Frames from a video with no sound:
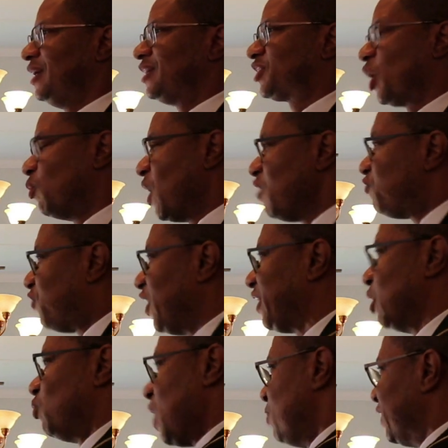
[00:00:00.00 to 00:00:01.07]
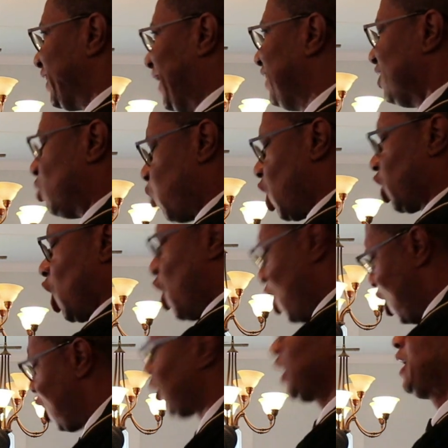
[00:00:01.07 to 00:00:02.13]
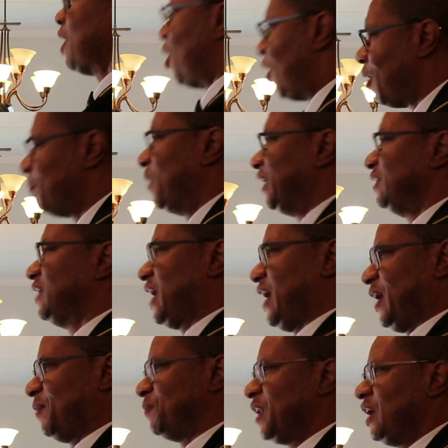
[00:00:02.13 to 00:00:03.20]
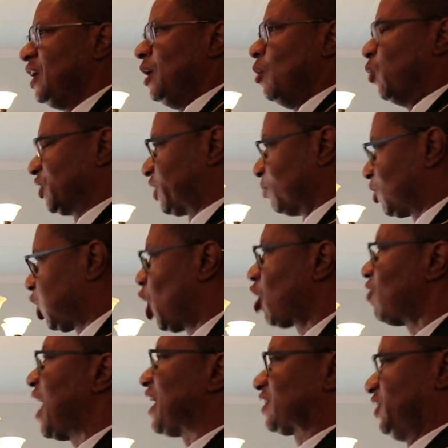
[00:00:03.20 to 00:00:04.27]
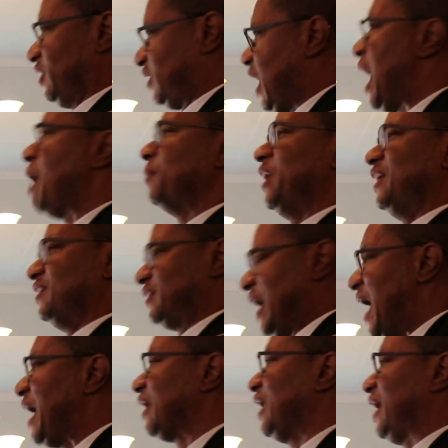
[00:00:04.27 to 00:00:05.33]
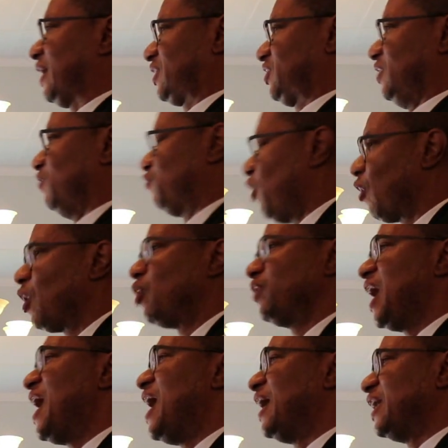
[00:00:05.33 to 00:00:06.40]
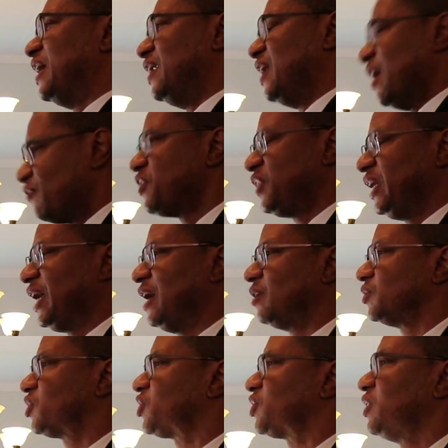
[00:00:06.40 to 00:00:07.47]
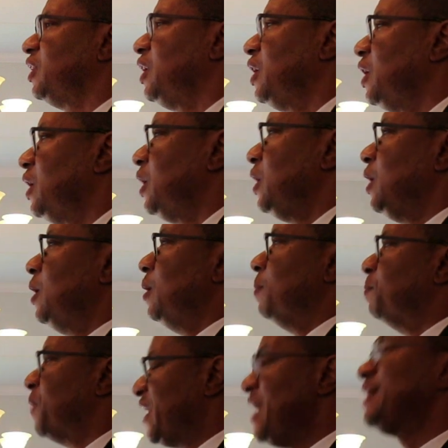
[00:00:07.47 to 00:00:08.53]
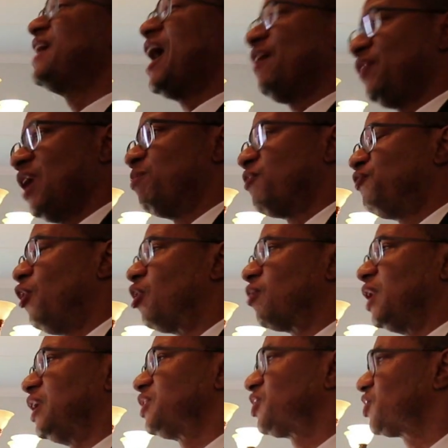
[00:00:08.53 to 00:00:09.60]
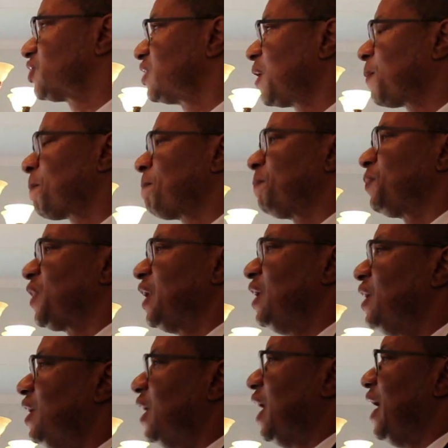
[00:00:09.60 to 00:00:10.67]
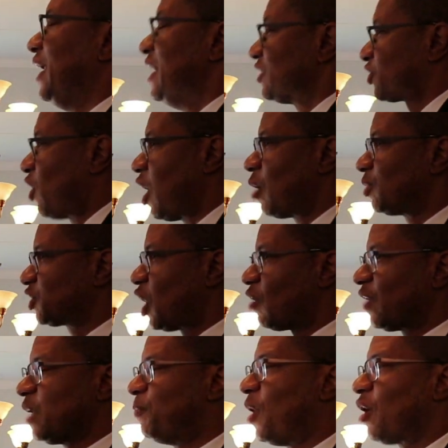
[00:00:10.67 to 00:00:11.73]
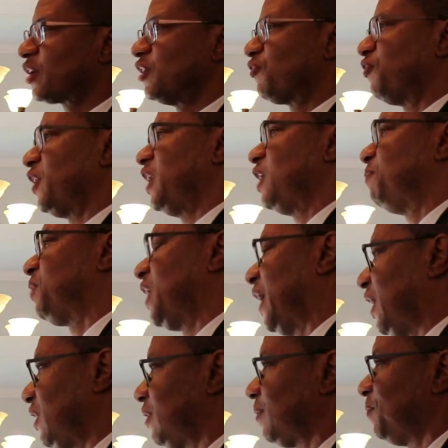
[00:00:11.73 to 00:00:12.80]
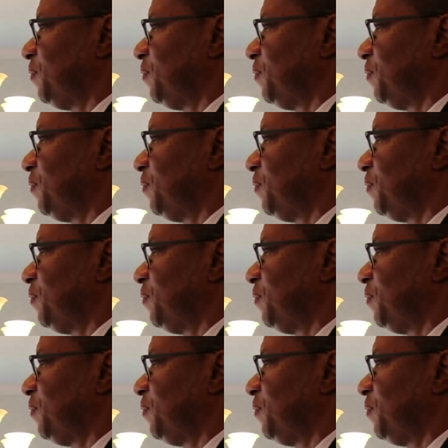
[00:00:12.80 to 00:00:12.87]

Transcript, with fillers: So we figured we would get to work early on Monday with some Clorox and Comet and Tilex and 409 and everything else. But he got there before us. And his car was already parked in front of the plant.